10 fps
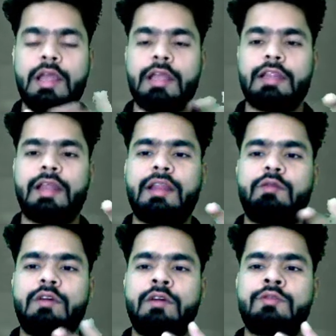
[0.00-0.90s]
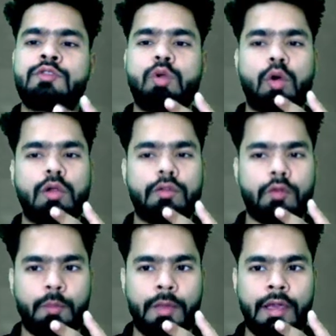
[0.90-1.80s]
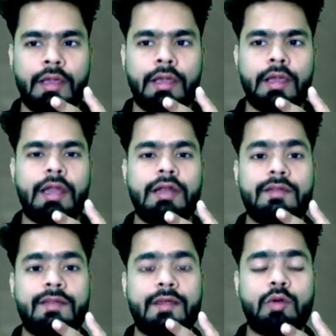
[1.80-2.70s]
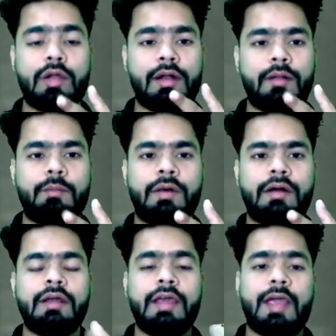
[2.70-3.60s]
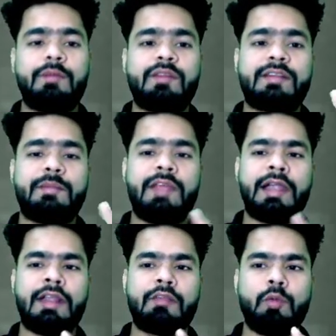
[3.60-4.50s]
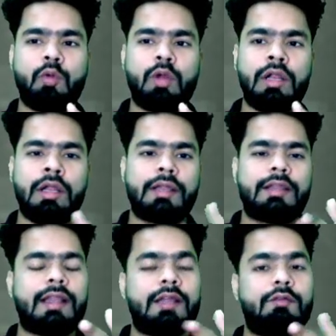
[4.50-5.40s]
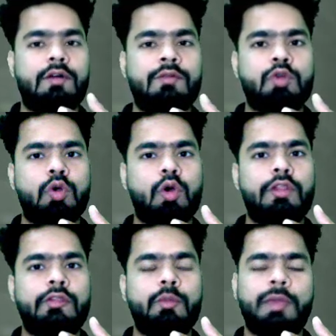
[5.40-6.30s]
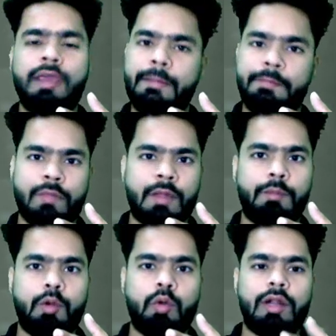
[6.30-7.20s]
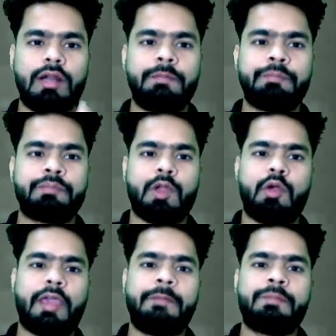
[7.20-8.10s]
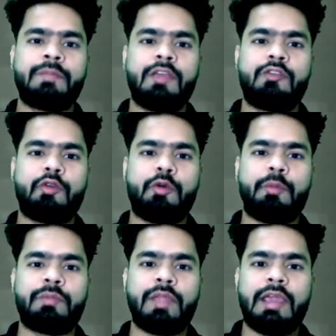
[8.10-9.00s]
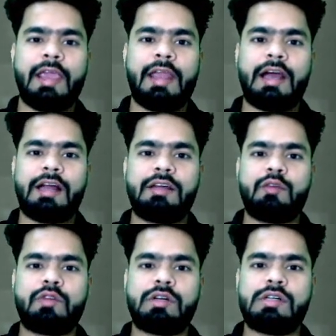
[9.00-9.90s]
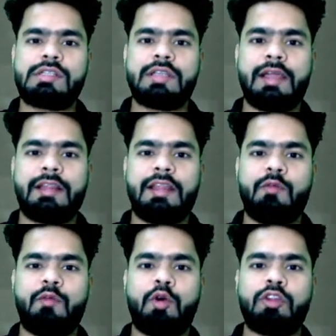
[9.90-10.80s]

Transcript: then the verb should also be in singular number. If the subject is plural, then the verb should also be plural. Okay, so in other words, they both